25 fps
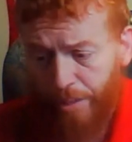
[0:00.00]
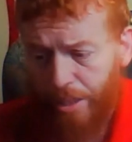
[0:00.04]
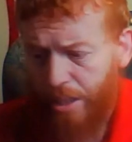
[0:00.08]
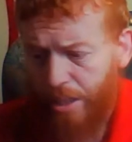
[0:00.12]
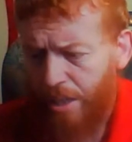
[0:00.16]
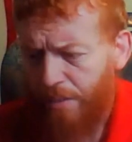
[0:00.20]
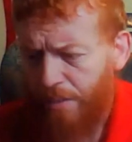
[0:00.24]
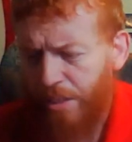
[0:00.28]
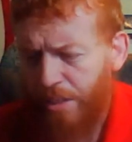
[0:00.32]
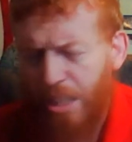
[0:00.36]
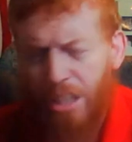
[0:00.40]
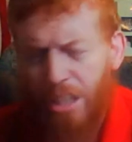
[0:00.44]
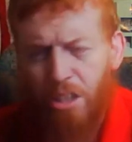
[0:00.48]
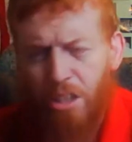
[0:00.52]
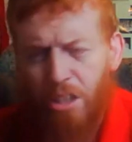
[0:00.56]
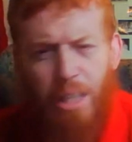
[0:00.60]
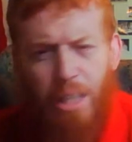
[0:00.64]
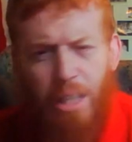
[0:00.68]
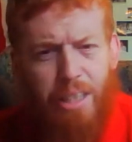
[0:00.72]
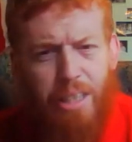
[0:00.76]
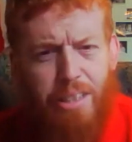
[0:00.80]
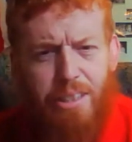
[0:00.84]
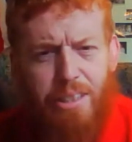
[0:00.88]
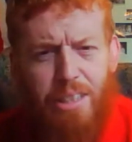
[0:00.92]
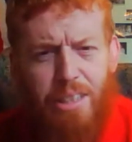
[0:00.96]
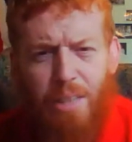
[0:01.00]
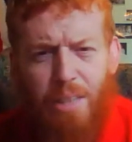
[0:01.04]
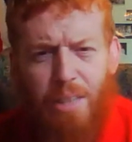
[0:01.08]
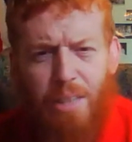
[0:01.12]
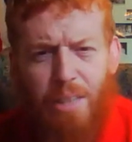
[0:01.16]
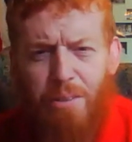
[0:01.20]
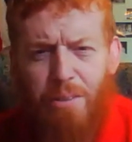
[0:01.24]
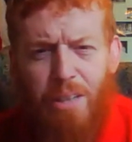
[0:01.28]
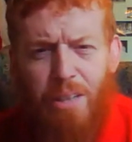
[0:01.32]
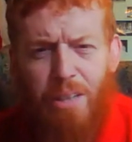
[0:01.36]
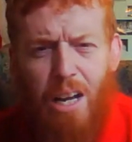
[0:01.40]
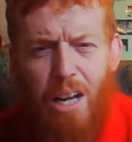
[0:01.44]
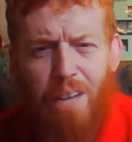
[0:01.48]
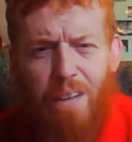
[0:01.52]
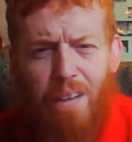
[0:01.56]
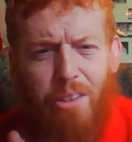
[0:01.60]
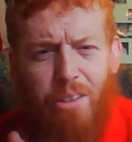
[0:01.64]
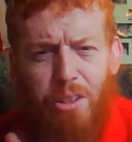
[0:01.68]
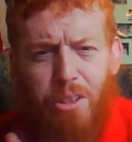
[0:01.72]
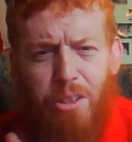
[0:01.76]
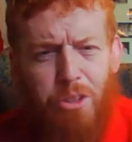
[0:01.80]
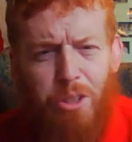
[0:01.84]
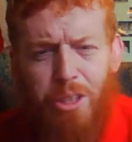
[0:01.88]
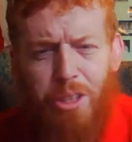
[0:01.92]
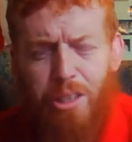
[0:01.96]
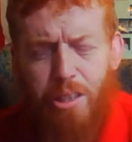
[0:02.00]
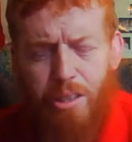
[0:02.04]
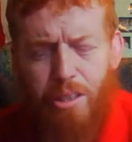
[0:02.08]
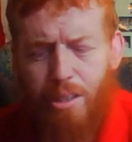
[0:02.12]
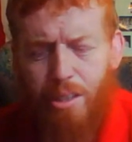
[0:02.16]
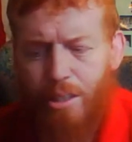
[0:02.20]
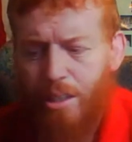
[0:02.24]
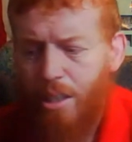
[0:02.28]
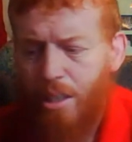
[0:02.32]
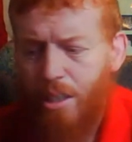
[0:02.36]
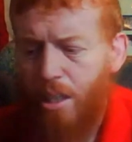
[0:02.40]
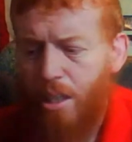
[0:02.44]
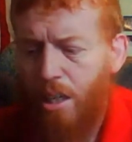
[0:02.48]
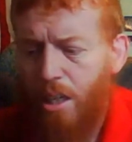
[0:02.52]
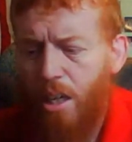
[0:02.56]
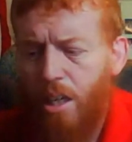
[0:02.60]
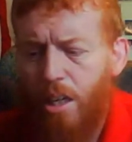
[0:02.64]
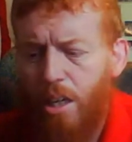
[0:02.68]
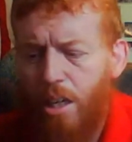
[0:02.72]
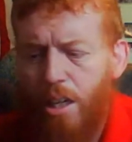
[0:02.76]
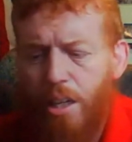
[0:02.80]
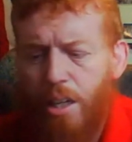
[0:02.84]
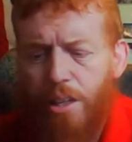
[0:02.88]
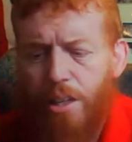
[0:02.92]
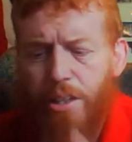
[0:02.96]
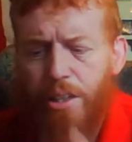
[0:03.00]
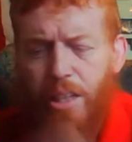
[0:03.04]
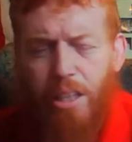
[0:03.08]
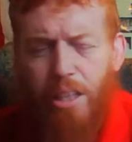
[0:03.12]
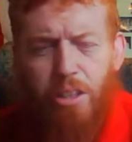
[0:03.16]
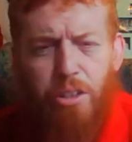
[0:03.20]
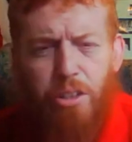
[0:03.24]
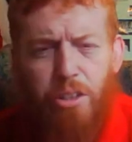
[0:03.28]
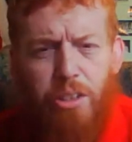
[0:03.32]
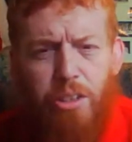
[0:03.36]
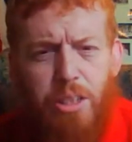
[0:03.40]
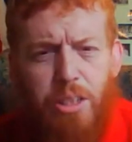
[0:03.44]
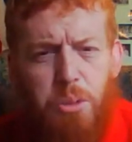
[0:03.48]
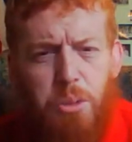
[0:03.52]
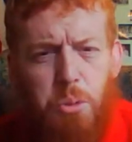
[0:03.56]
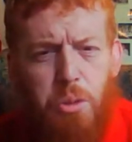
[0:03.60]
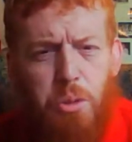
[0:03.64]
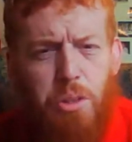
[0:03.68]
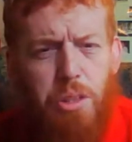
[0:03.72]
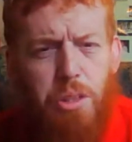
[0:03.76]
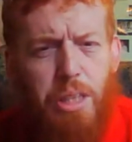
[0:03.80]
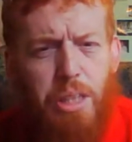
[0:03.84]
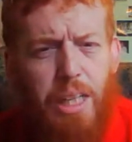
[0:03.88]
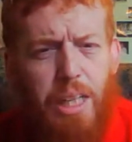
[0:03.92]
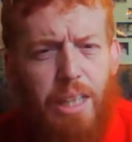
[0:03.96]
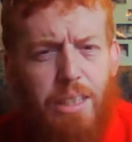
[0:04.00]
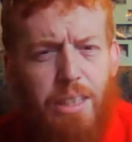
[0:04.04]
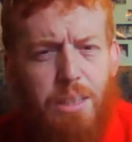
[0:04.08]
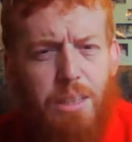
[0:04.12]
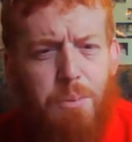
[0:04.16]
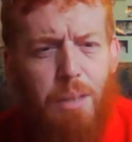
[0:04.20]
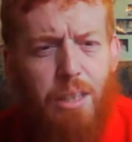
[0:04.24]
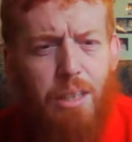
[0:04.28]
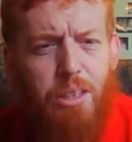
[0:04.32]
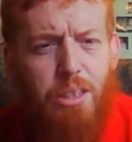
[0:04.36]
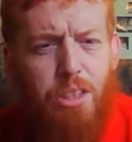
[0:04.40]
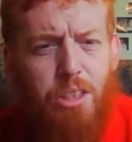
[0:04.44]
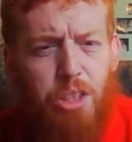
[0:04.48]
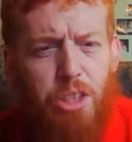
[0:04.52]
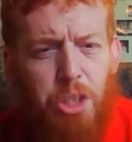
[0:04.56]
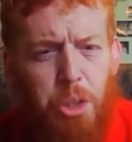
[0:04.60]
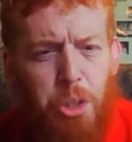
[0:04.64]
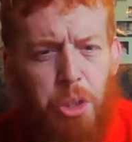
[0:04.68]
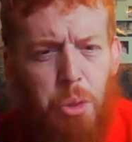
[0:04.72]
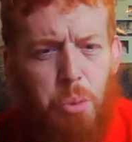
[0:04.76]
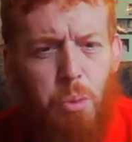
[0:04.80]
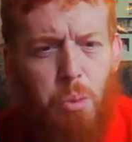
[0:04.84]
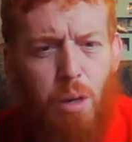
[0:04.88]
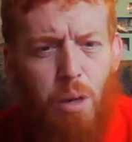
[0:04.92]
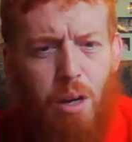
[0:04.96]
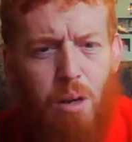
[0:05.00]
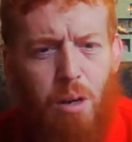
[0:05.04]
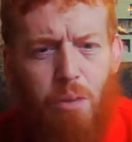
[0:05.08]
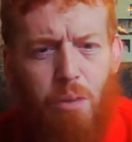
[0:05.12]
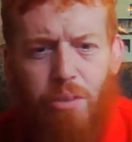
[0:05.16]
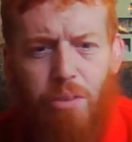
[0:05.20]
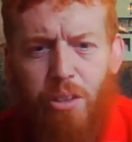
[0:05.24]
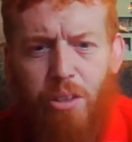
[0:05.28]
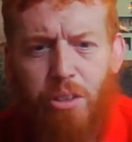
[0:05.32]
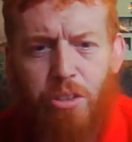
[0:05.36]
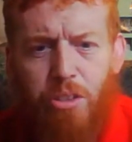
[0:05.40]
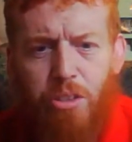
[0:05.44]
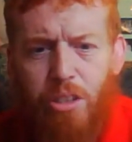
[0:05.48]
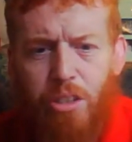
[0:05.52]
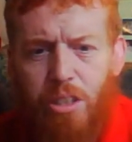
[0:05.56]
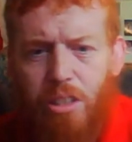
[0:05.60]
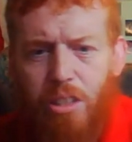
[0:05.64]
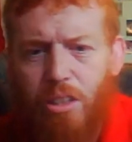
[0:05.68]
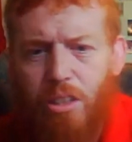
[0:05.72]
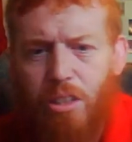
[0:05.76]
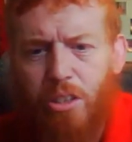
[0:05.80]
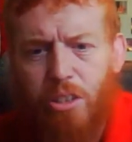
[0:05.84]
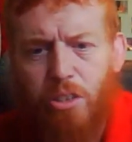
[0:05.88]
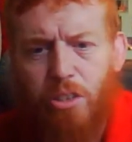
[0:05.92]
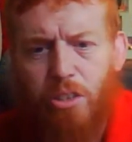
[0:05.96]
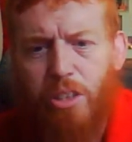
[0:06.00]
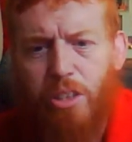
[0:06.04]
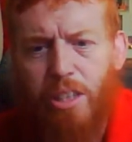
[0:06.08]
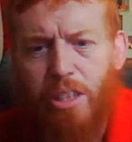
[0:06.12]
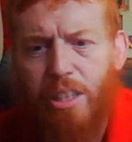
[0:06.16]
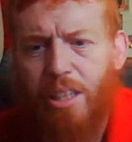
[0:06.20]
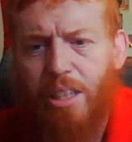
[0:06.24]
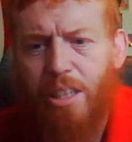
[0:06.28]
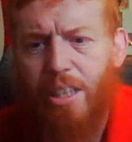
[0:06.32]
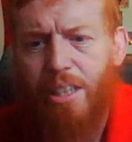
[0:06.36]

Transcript: I think it got like 7 out of 100. I know this one gets about 2 out of 100 or something like